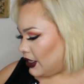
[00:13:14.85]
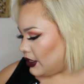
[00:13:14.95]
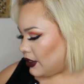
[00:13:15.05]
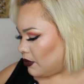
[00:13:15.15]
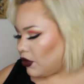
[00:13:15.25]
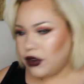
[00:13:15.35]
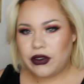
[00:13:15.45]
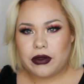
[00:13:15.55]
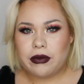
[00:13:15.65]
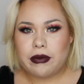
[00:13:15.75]
This is more of
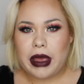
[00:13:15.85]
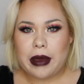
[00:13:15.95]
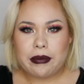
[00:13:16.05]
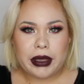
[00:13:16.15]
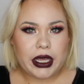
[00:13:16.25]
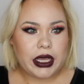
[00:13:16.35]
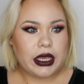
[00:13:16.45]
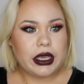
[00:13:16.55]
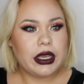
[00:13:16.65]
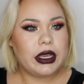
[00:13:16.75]
a
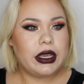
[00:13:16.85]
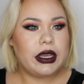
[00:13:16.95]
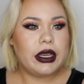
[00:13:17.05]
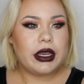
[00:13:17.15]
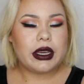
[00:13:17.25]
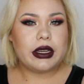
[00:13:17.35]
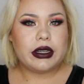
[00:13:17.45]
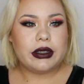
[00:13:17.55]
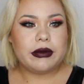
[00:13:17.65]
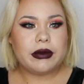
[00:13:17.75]
vampy kind
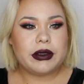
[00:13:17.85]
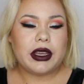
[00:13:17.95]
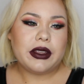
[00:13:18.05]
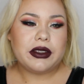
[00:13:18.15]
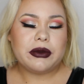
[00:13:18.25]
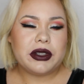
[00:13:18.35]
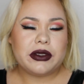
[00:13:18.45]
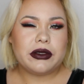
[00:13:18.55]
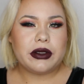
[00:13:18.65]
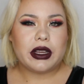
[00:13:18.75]
of, yeah, this one is
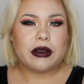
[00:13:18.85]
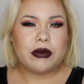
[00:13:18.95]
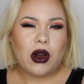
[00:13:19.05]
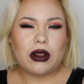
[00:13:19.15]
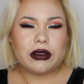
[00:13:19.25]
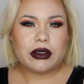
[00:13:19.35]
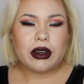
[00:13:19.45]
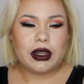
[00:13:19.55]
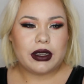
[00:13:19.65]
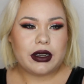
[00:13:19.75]
also like a bald
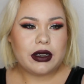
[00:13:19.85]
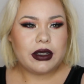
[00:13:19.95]
color.